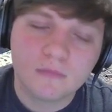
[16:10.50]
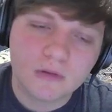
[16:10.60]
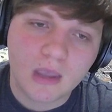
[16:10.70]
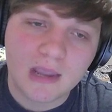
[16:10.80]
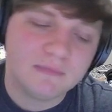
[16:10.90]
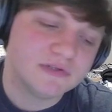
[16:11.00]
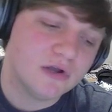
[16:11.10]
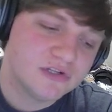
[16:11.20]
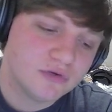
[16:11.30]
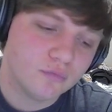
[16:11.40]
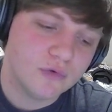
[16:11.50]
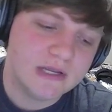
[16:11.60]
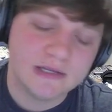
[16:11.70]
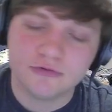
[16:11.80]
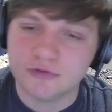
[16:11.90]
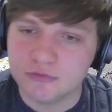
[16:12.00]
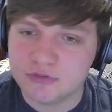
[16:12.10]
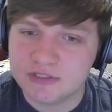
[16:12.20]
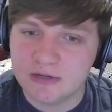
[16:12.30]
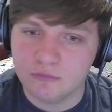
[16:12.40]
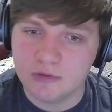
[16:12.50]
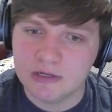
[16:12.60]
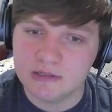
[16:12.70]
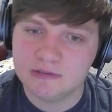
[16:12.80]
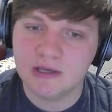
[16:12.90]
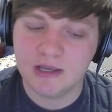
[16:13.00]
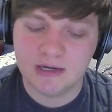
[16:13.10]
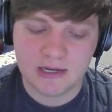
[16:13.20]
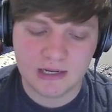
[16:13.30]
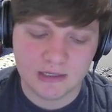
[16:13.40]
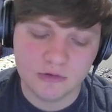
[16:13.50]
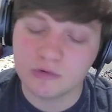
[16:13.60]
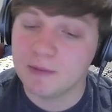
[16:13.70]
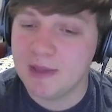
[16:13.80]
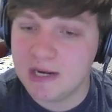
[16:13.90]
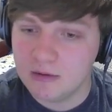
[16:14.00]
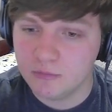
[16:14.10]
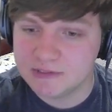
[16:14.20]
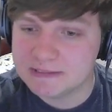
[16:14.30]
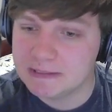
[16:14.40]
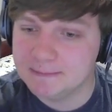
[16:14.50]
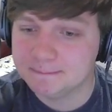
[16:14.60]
it was also reintroduced and redone in New Capenna recently.